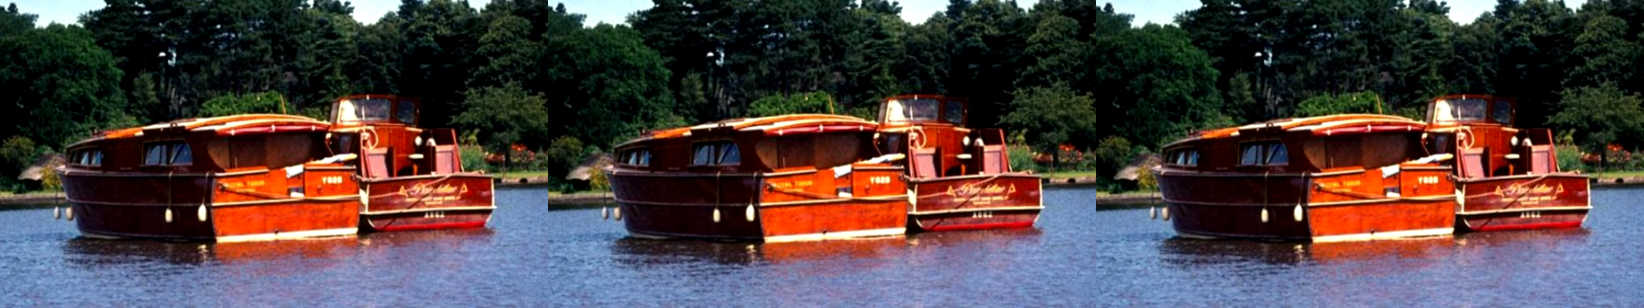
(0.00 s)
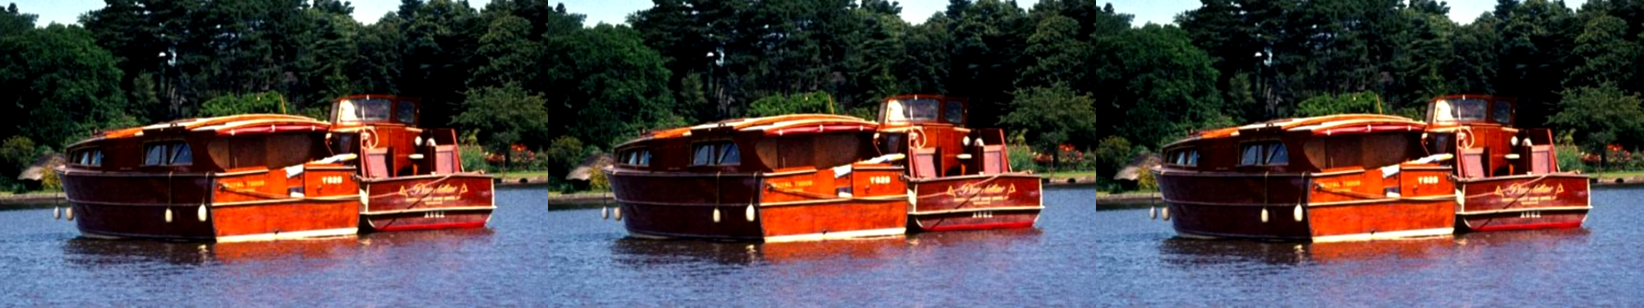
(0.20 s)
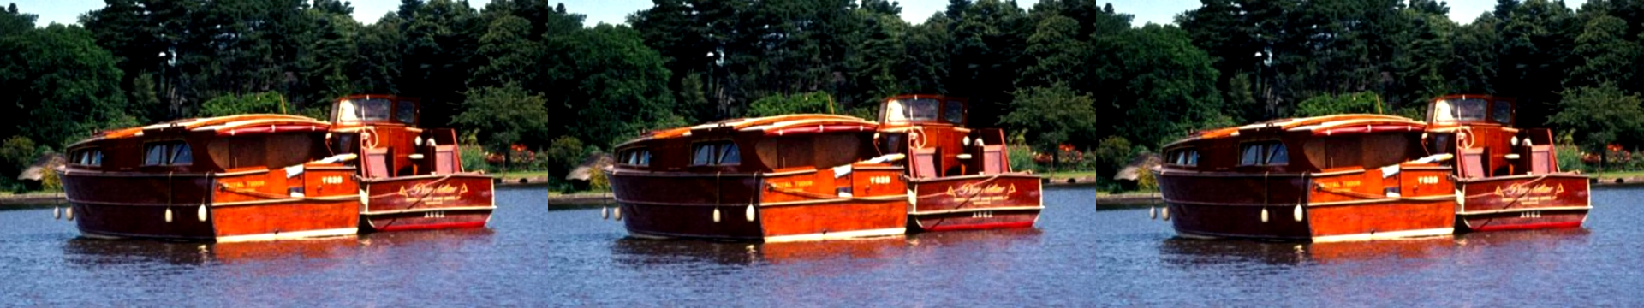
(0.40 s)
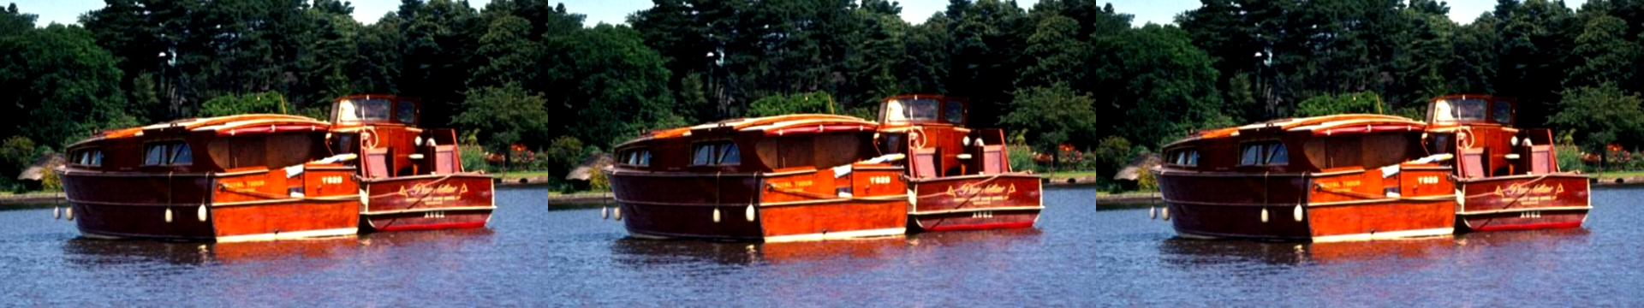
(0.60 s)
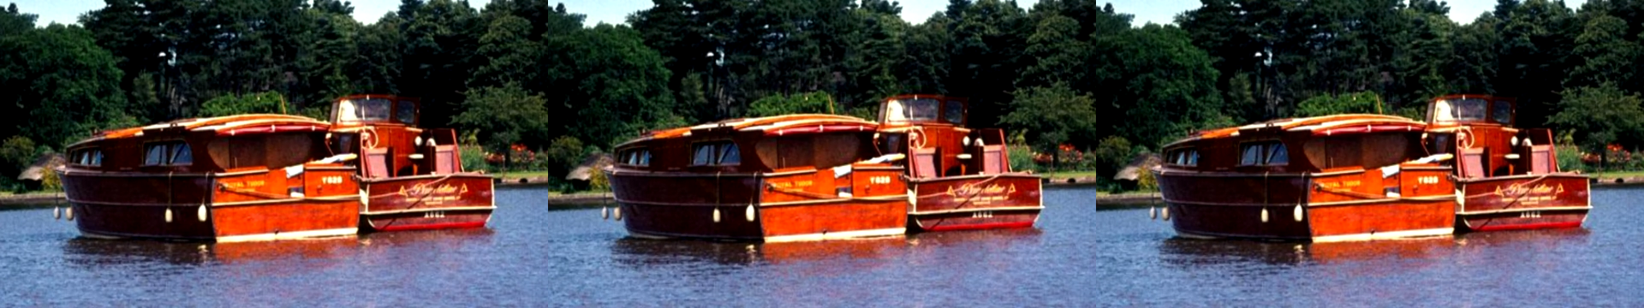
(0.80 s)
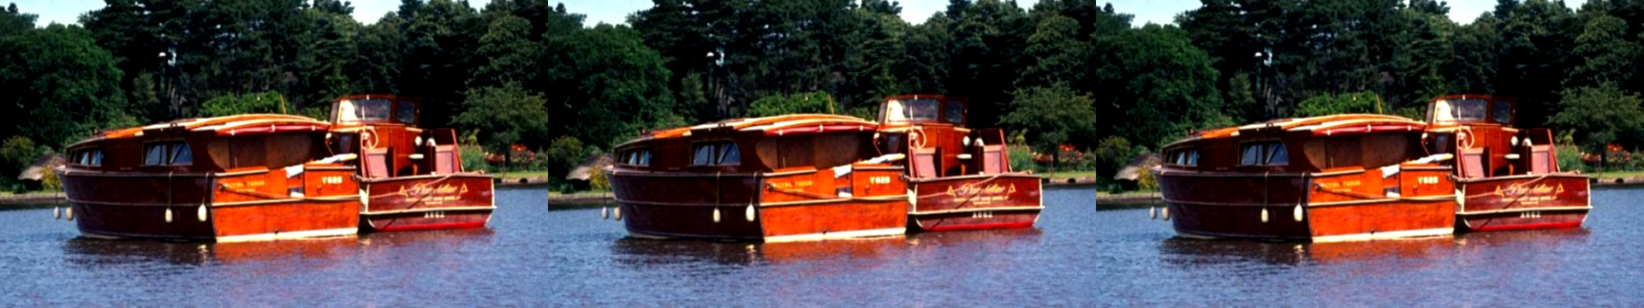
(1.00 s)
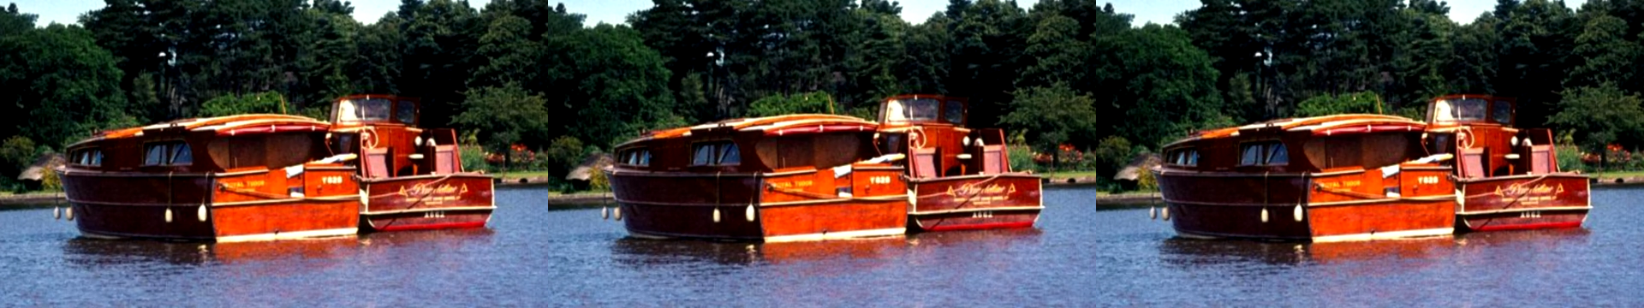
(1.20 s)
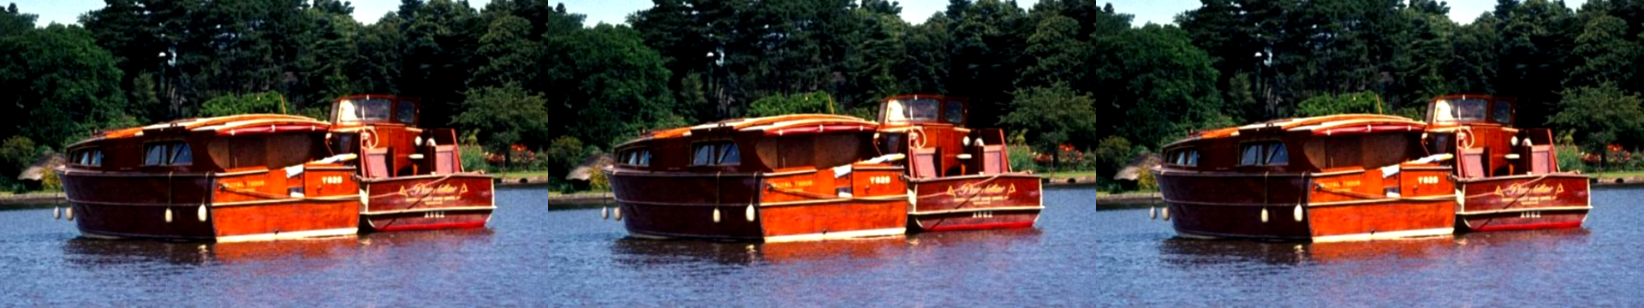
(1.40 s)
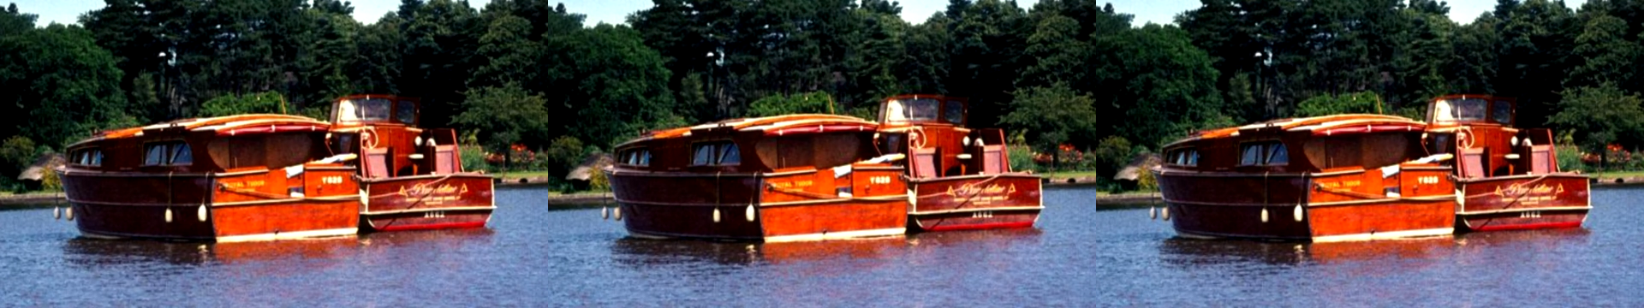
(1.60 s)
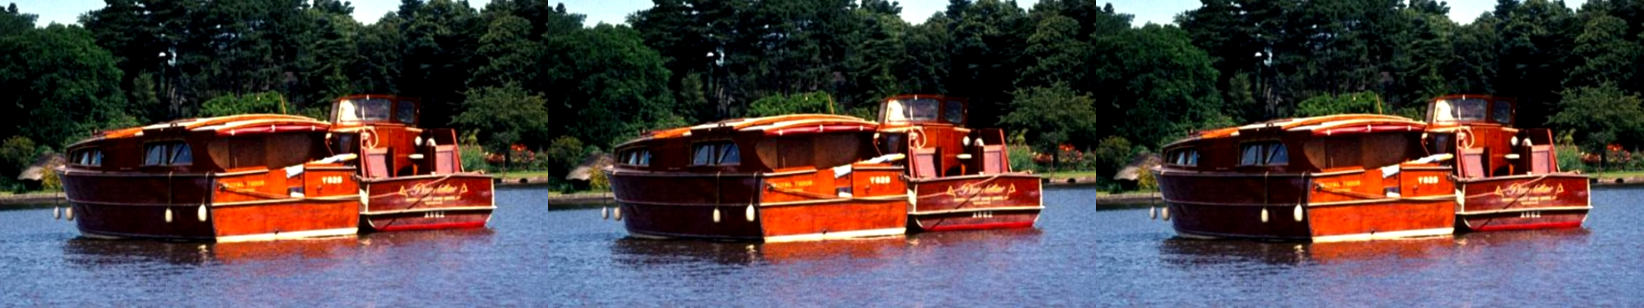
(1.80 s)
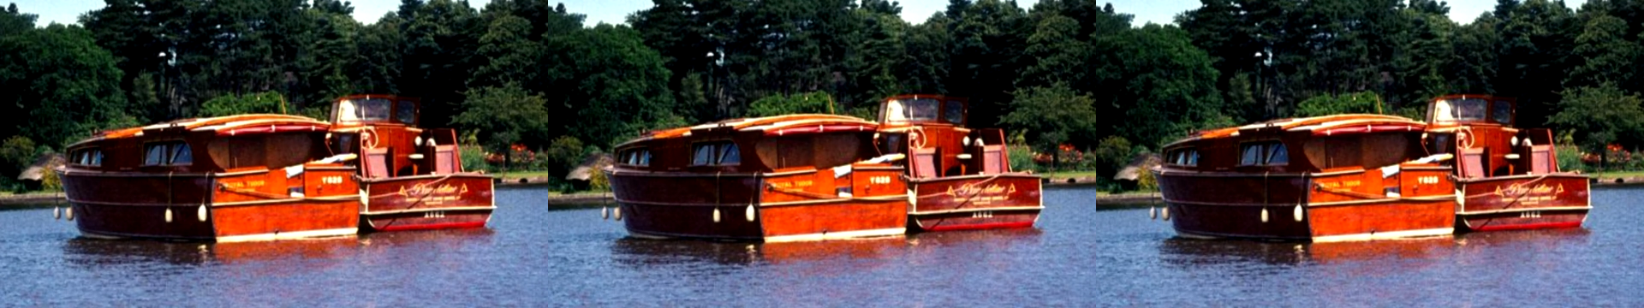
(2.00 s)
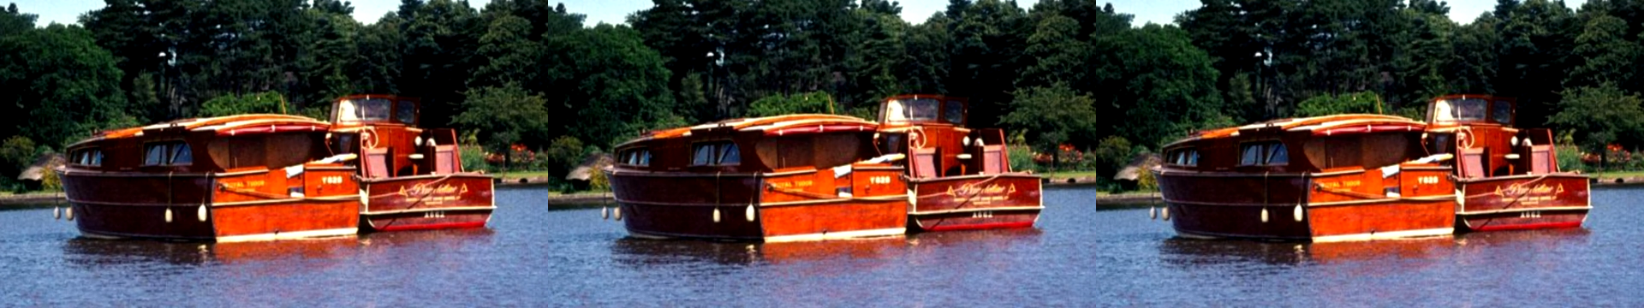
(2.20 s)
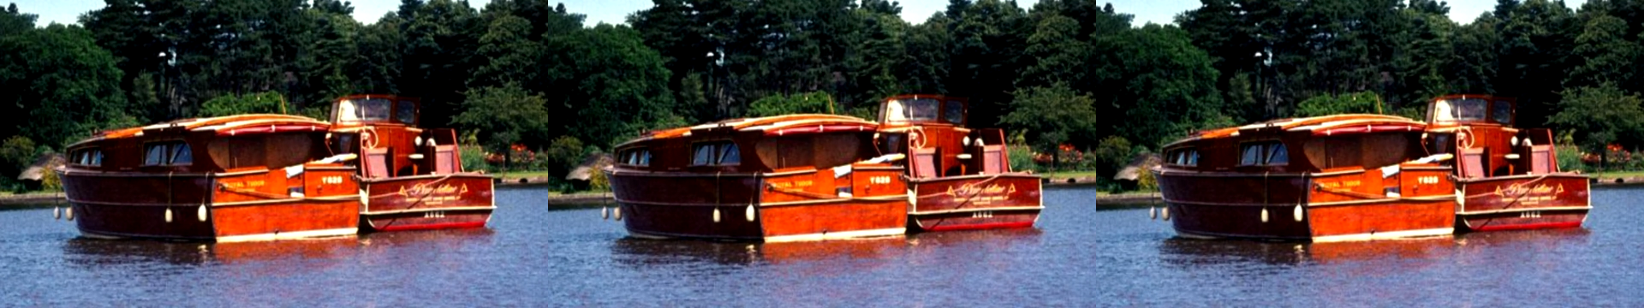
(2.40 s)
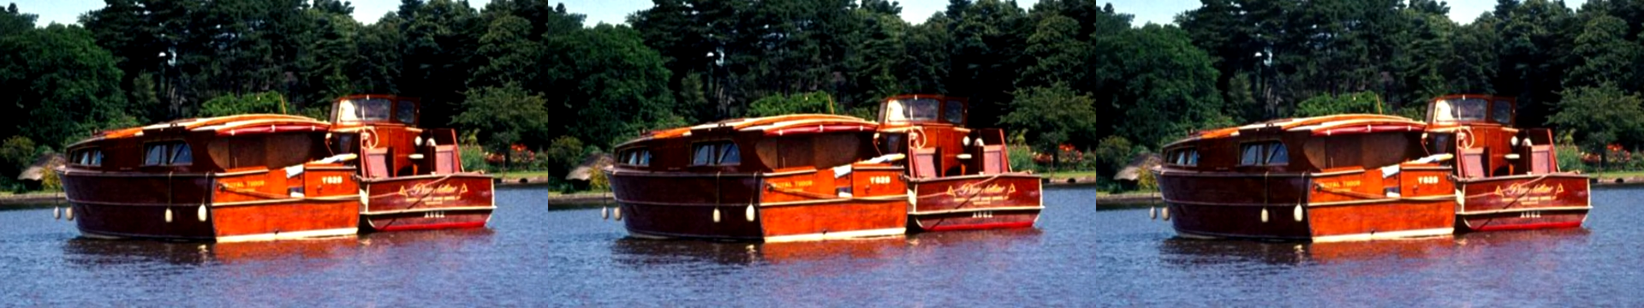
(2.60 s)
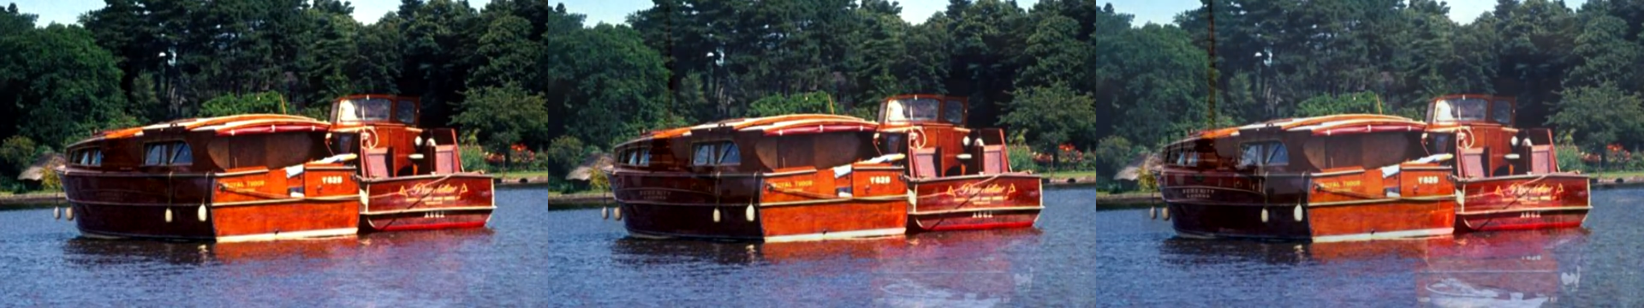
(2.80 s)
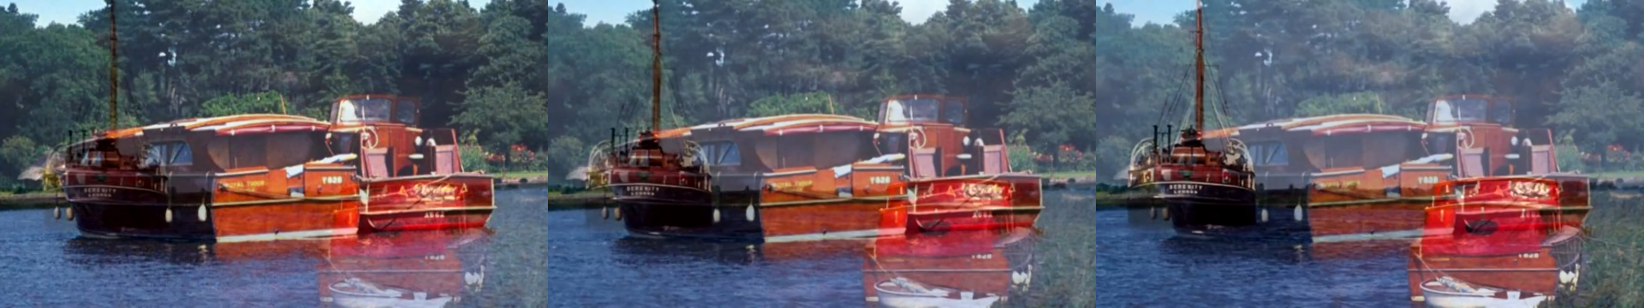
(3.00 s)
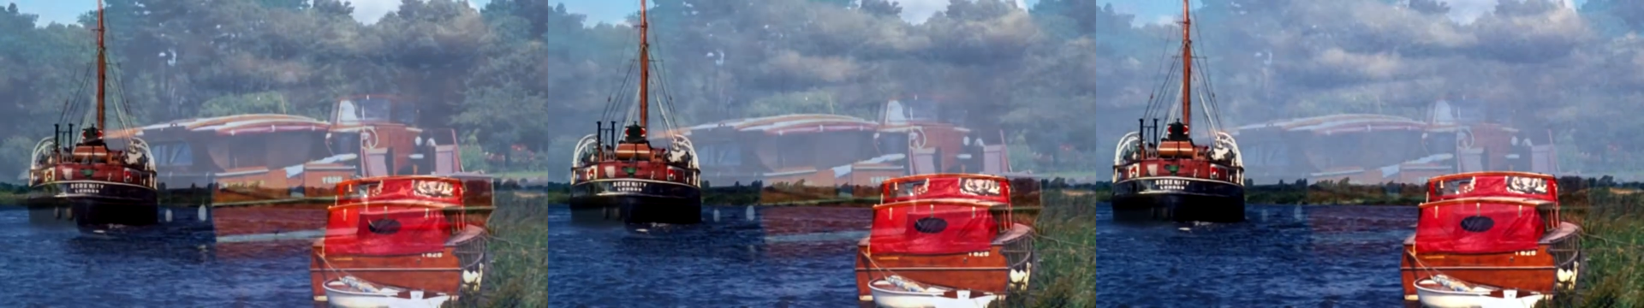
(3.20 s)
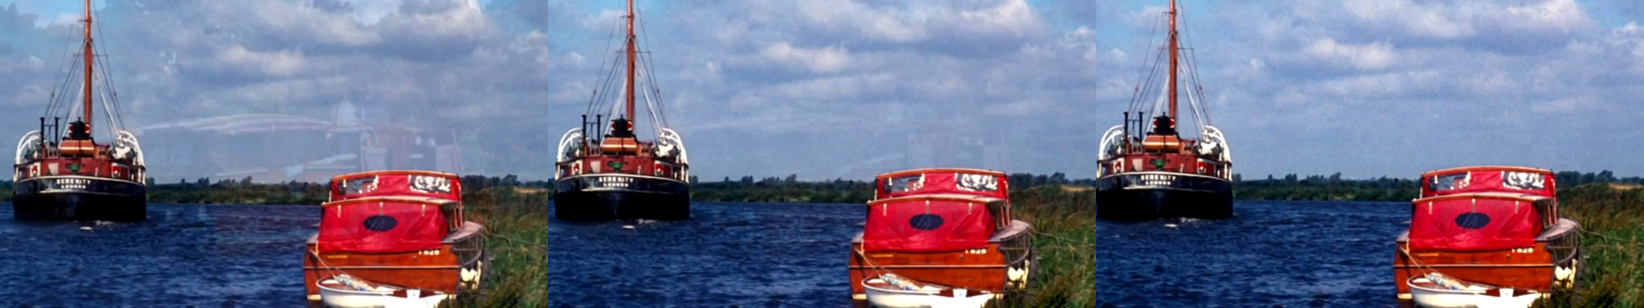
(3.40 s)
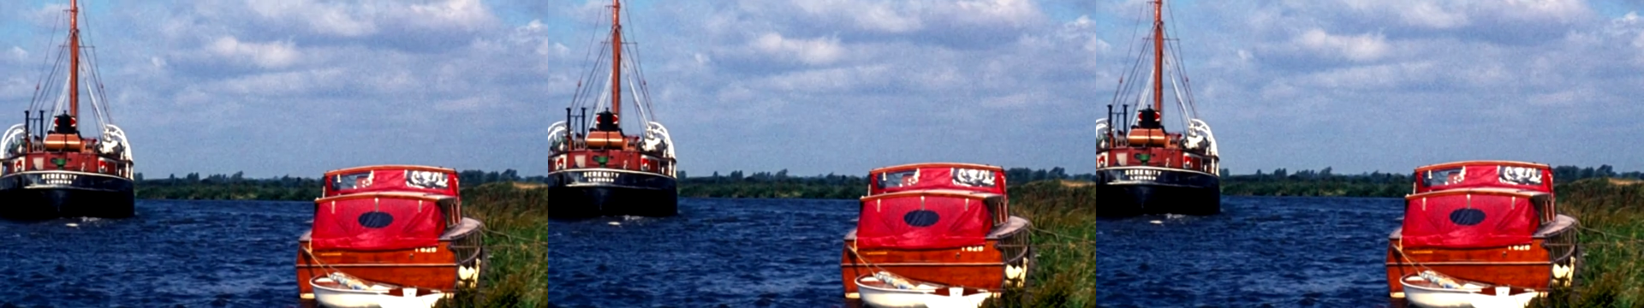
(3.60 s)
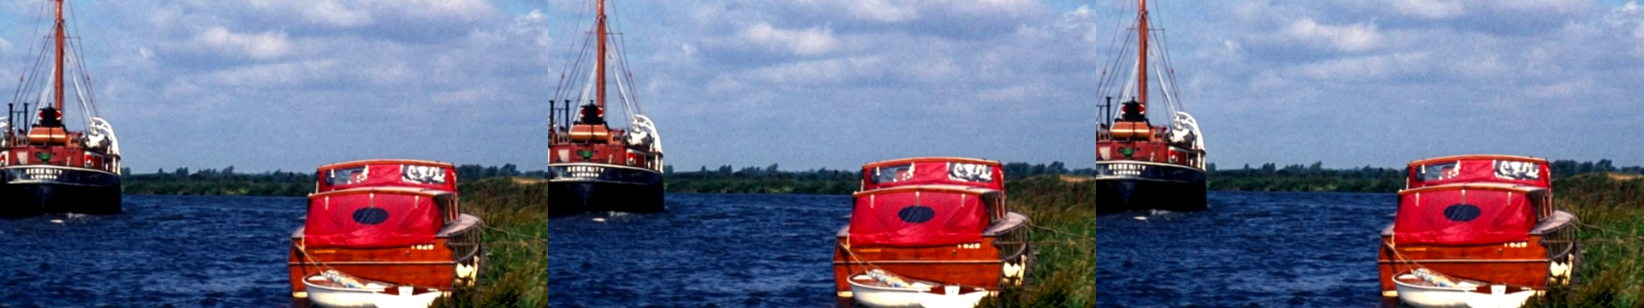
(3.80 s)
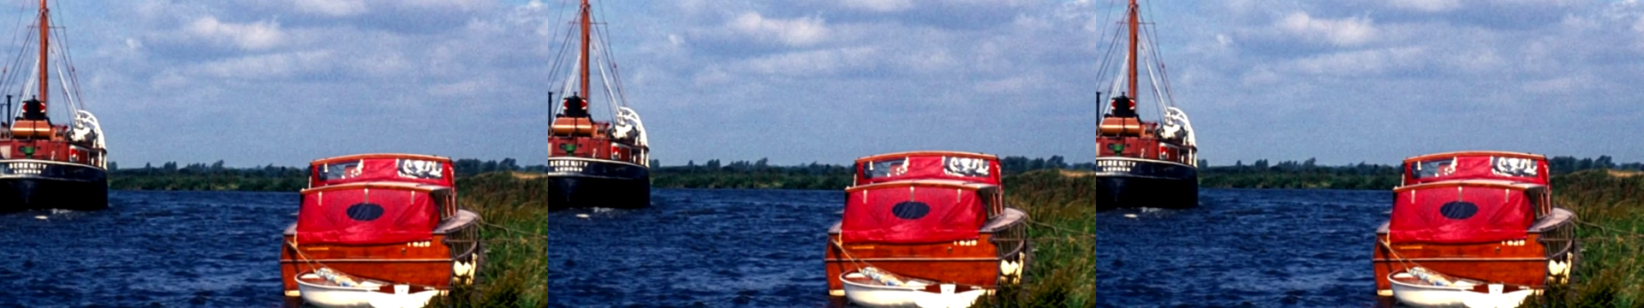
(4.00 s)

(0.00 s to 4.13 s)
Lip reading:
Nobody's mouth can be seen.